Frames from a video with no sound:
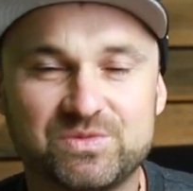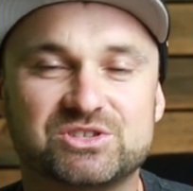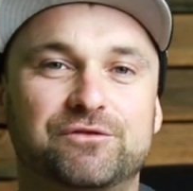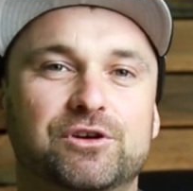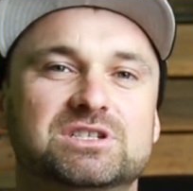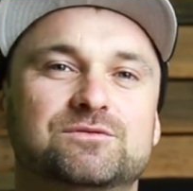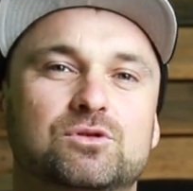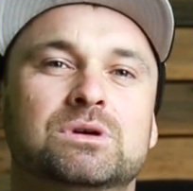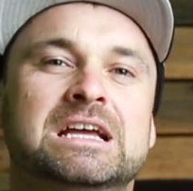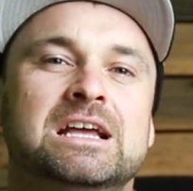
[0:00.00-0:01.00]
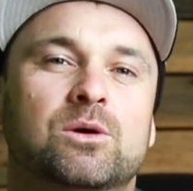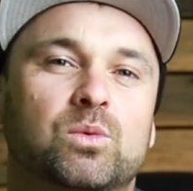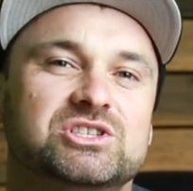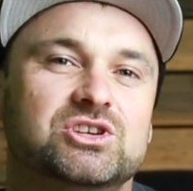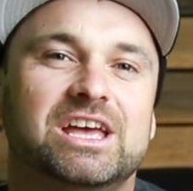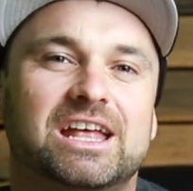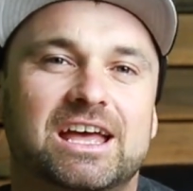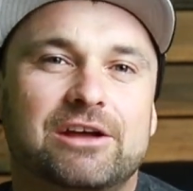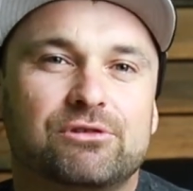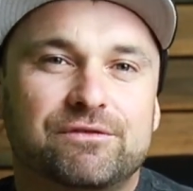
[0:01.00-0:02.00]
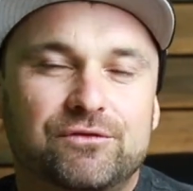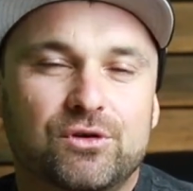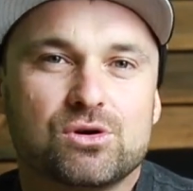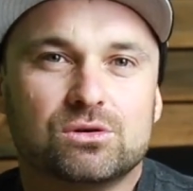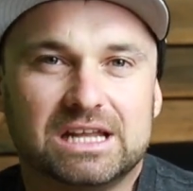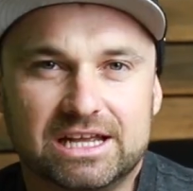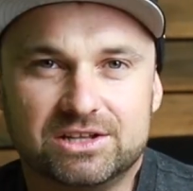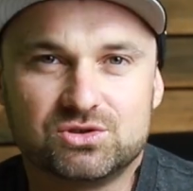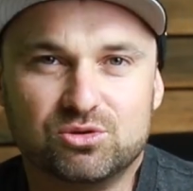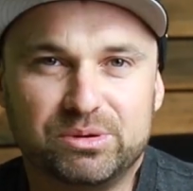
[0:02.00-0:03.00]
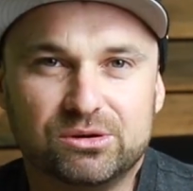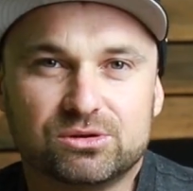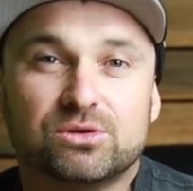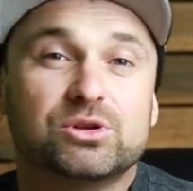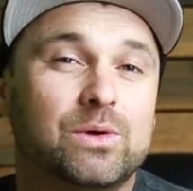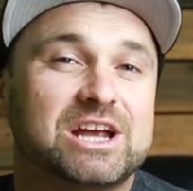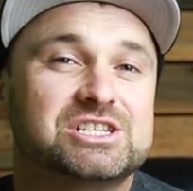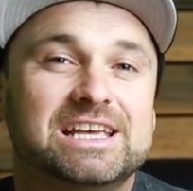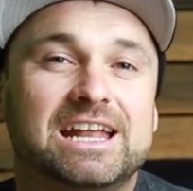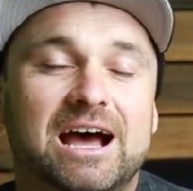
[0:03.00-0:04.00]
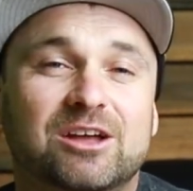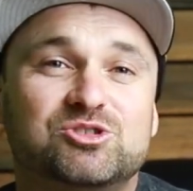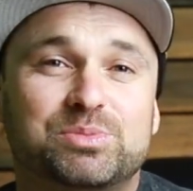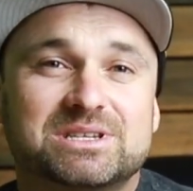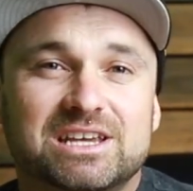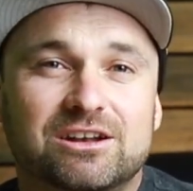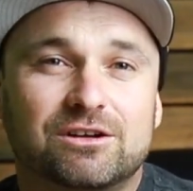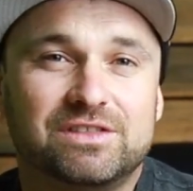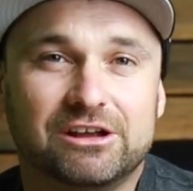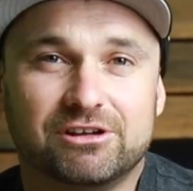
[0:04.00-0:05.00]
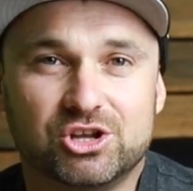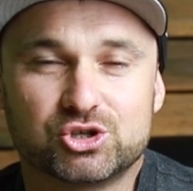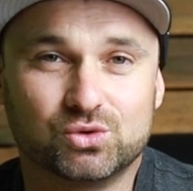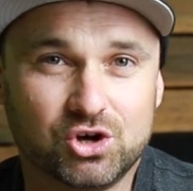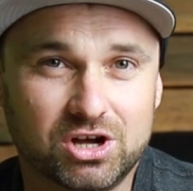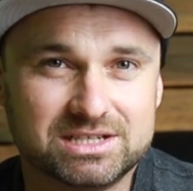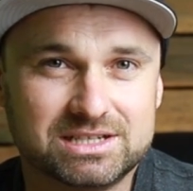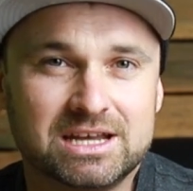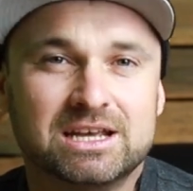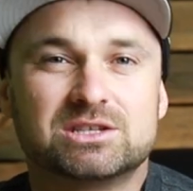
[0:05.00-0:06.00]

So first of all, once you get a referral into Builderall, you'll actually get 100% of their initial cost.